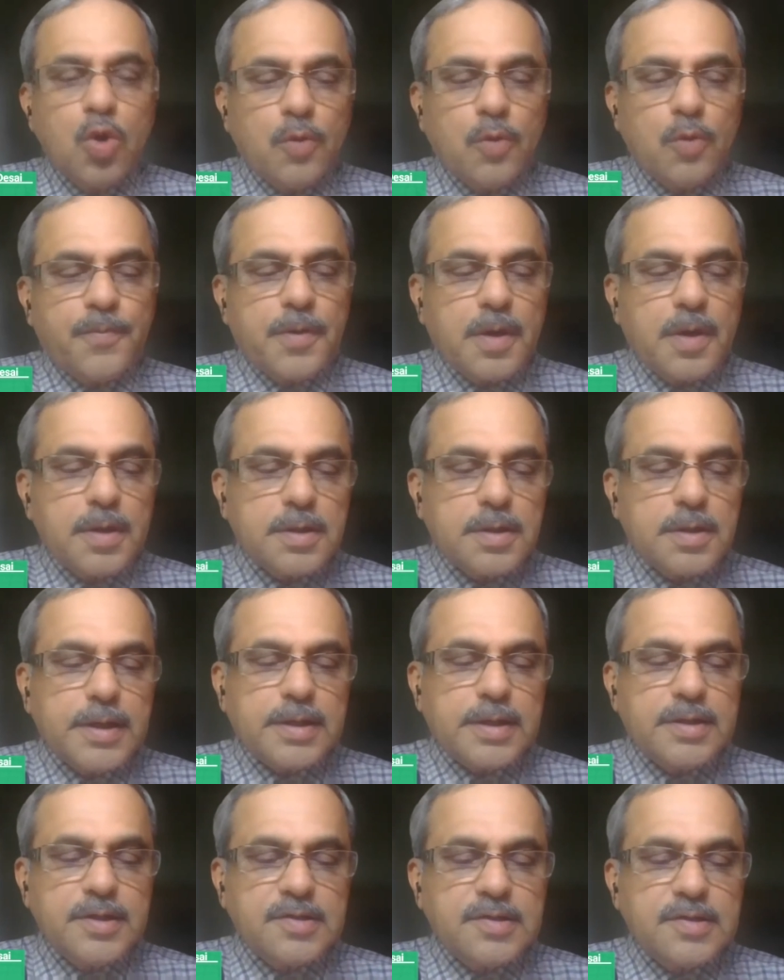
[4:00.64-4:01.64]
hope
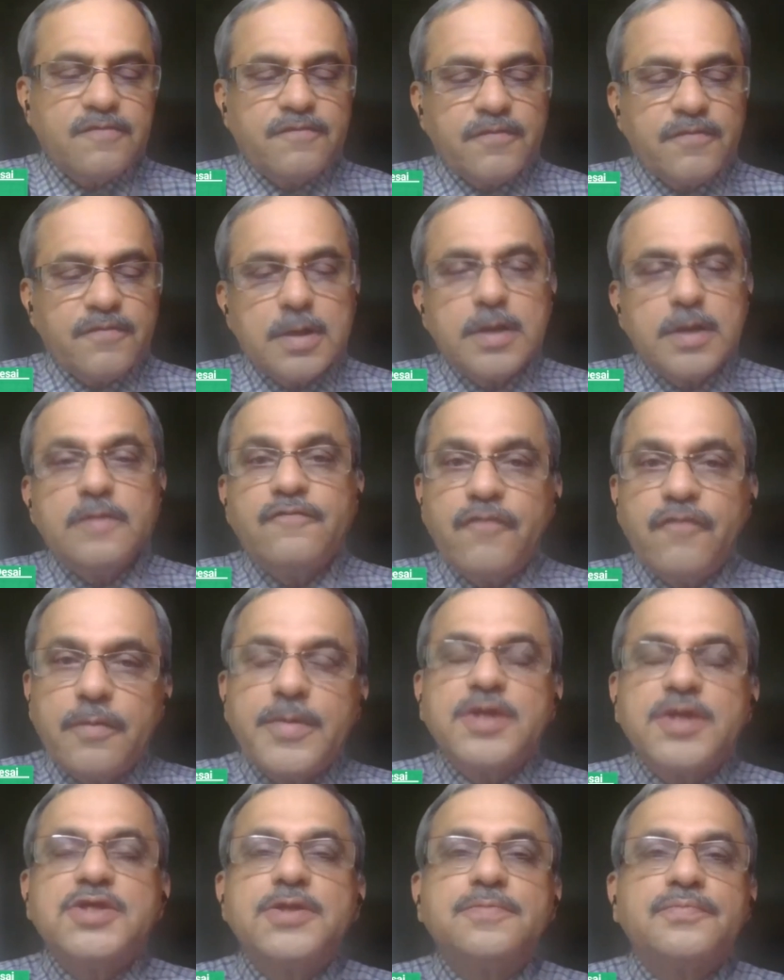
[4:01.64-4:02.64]
that this
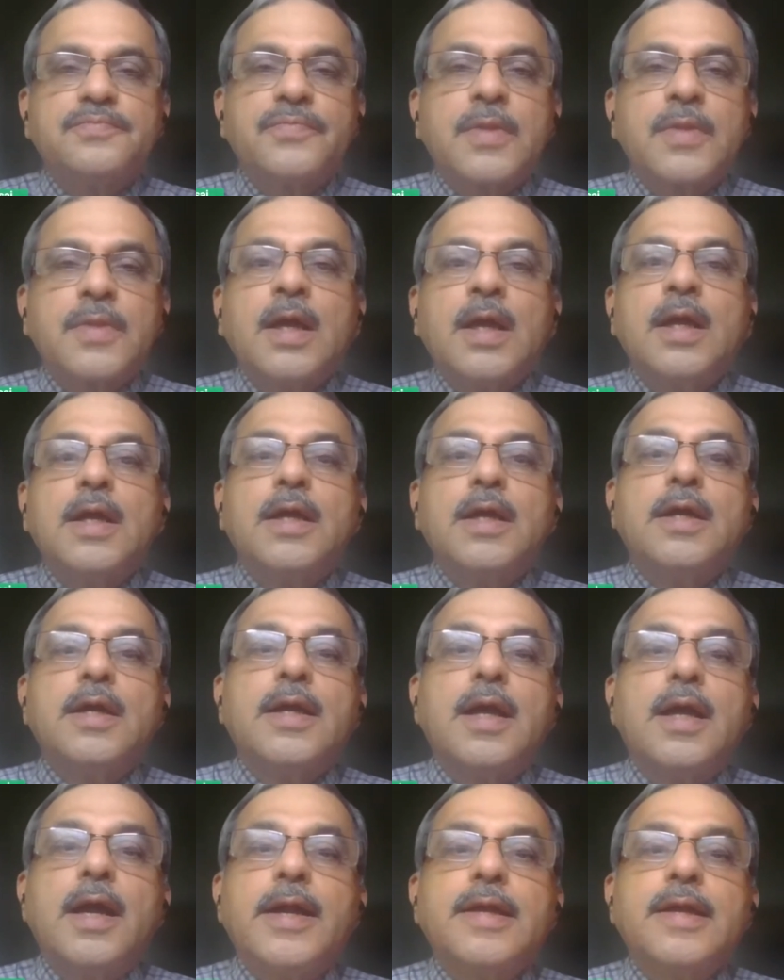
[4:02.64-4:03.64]
information
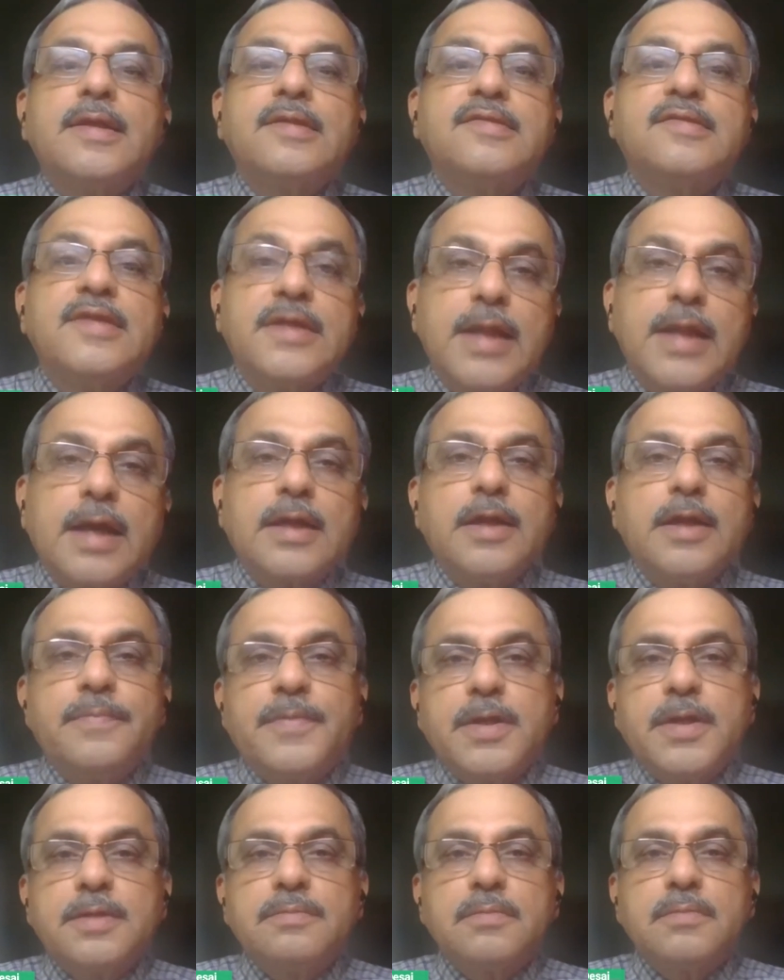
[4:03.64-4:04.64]
regarding
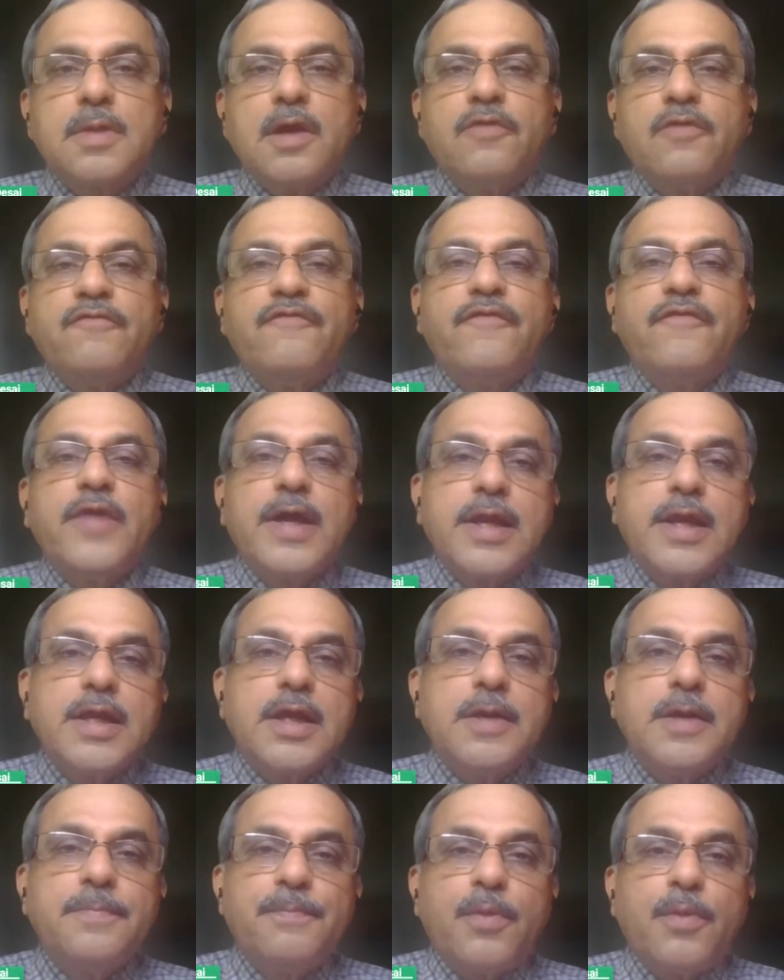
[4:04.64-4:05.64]
sitagliptin, a
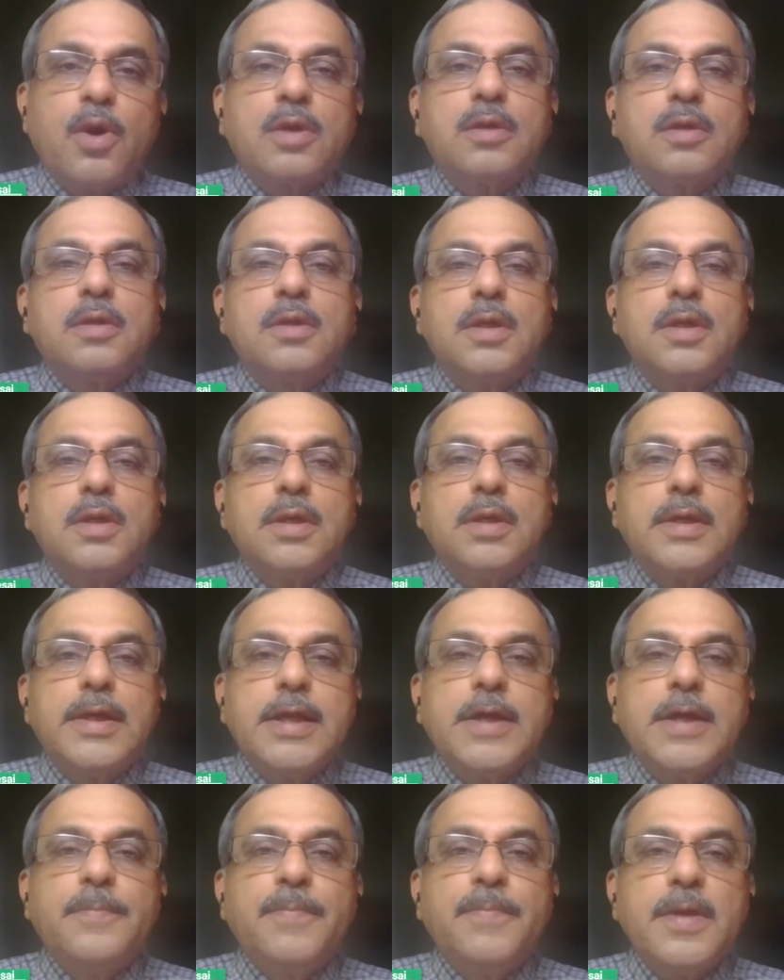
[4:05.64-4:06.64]
very important
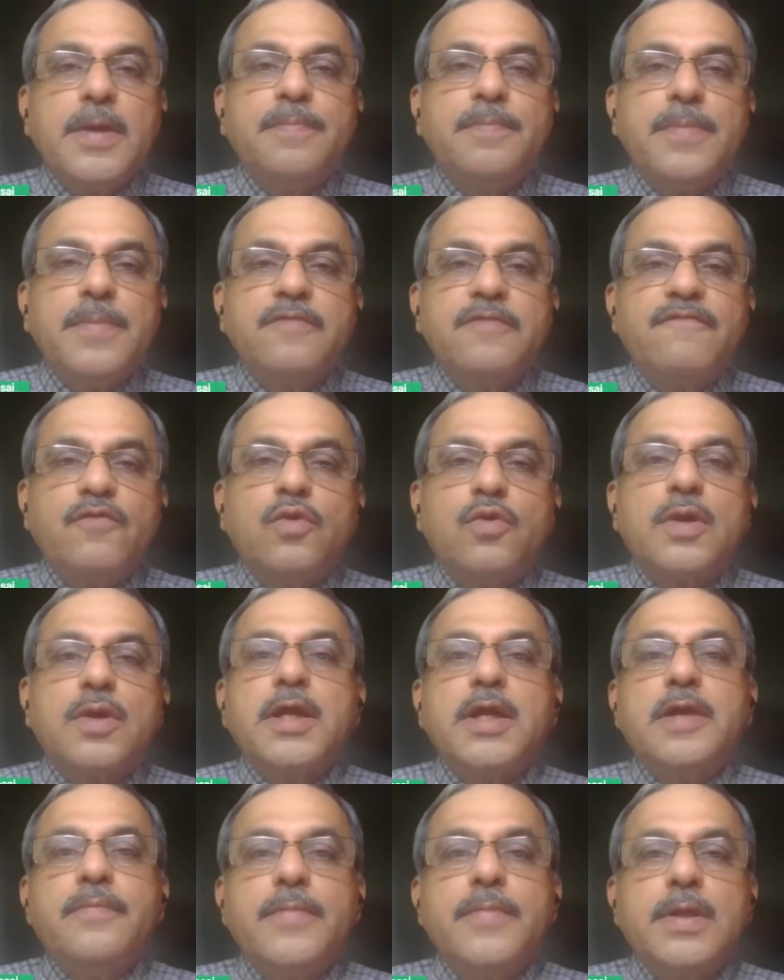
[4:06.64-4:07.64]

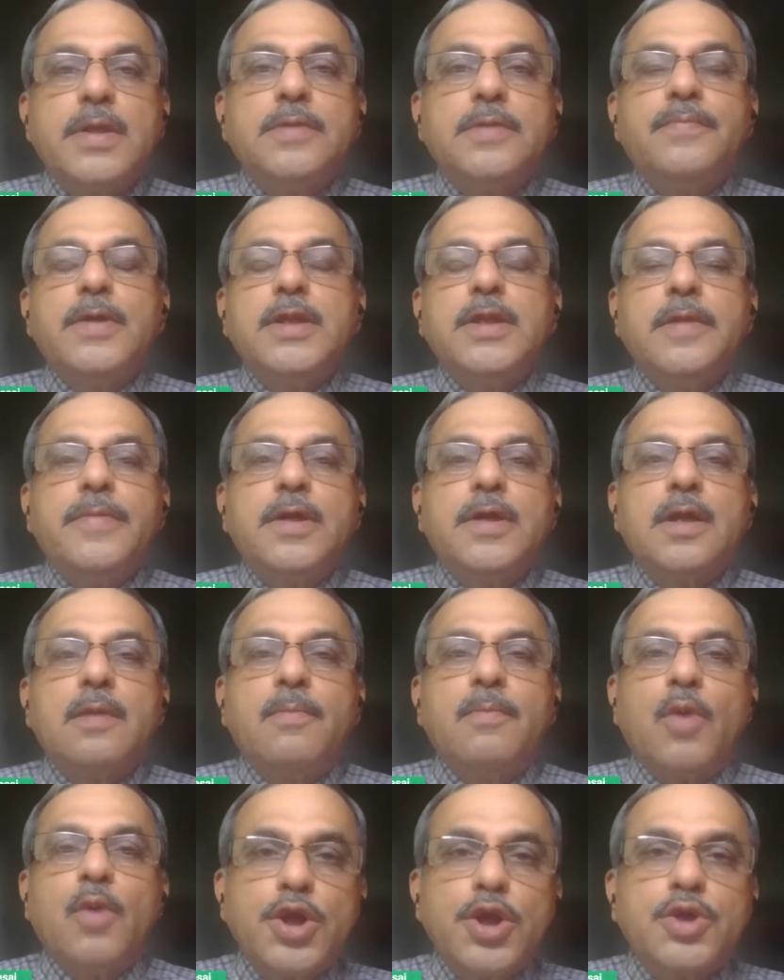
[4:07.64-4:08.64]
DPP4
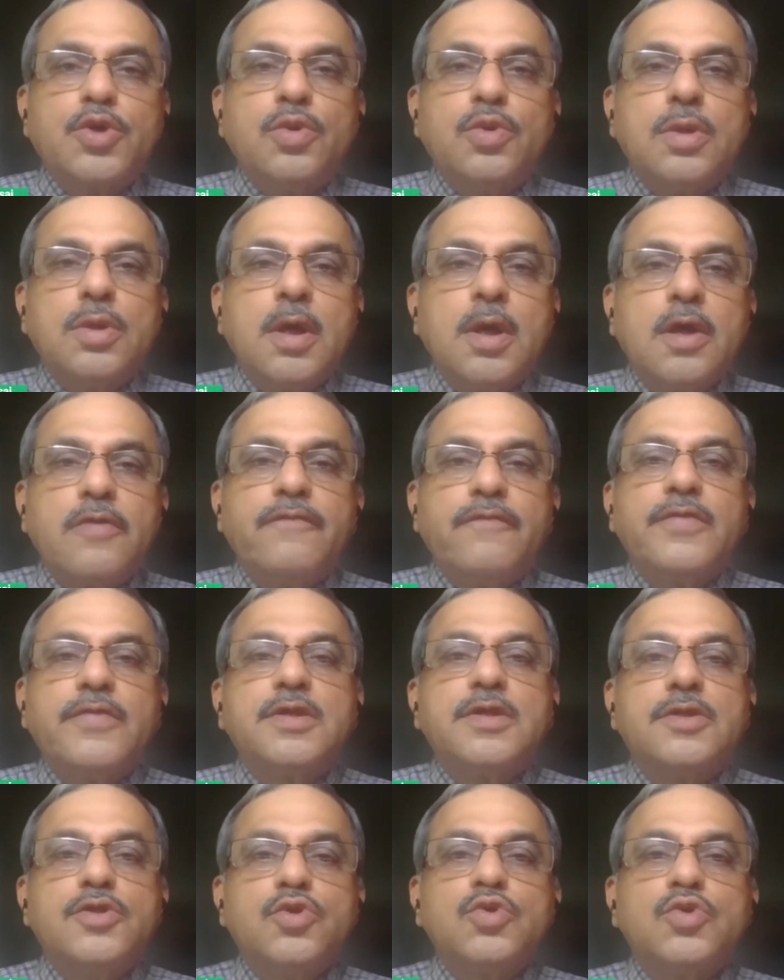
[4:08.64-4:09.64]
inhibitor molecule,
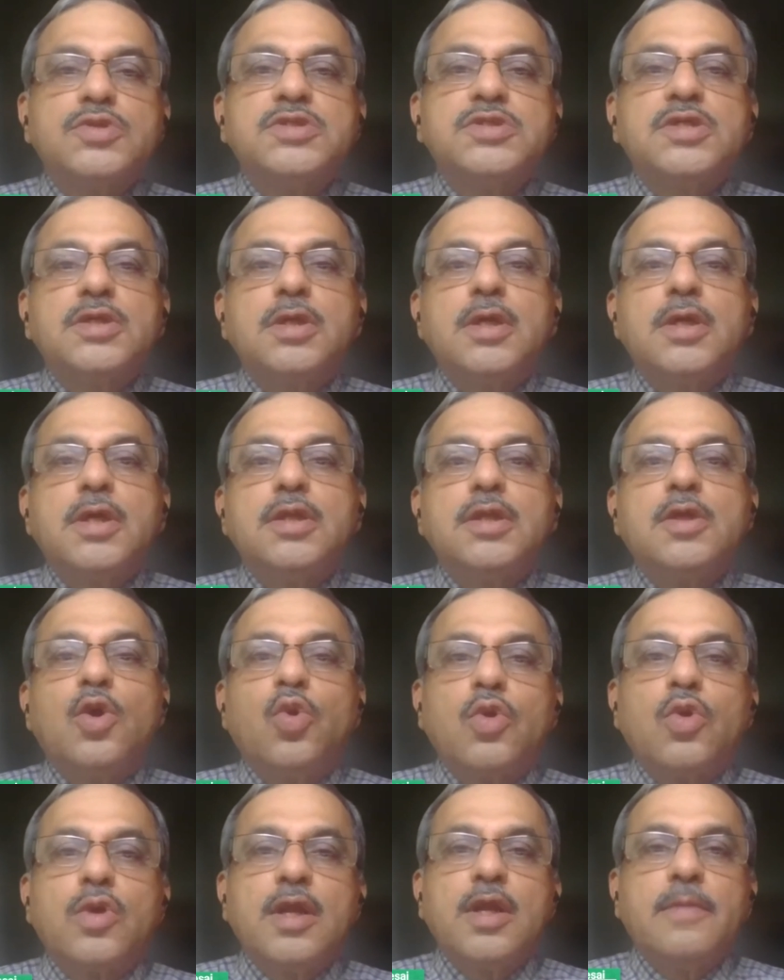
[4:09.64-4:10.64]
which is used in
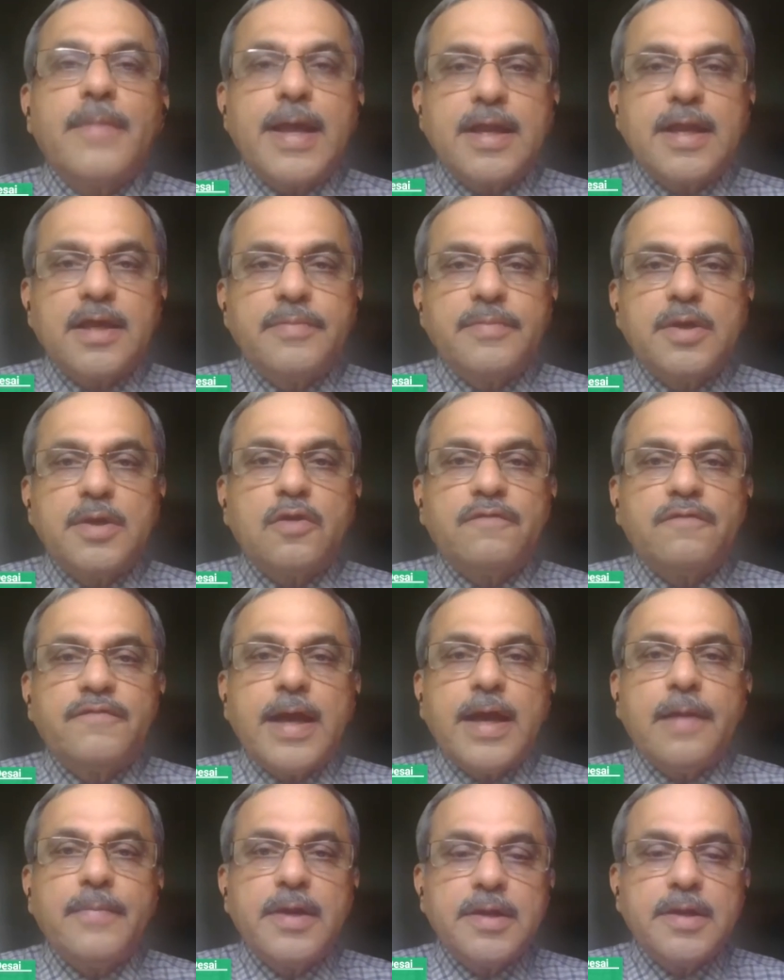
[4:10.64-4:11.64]
the oral management
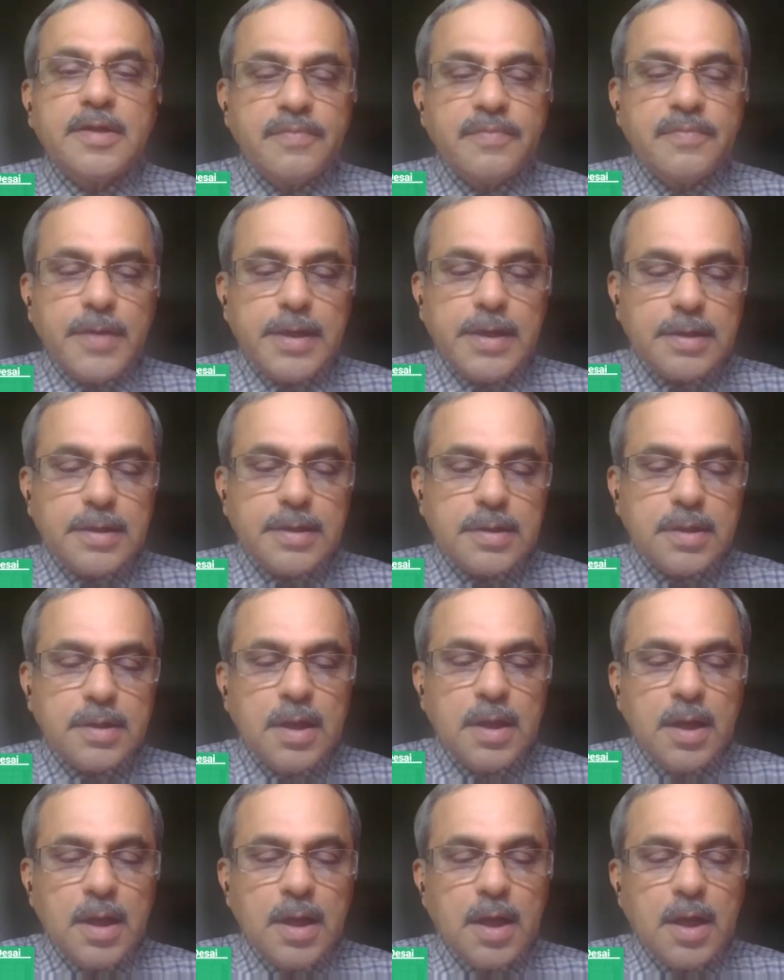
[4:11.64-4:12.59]
of diabetes mellitus,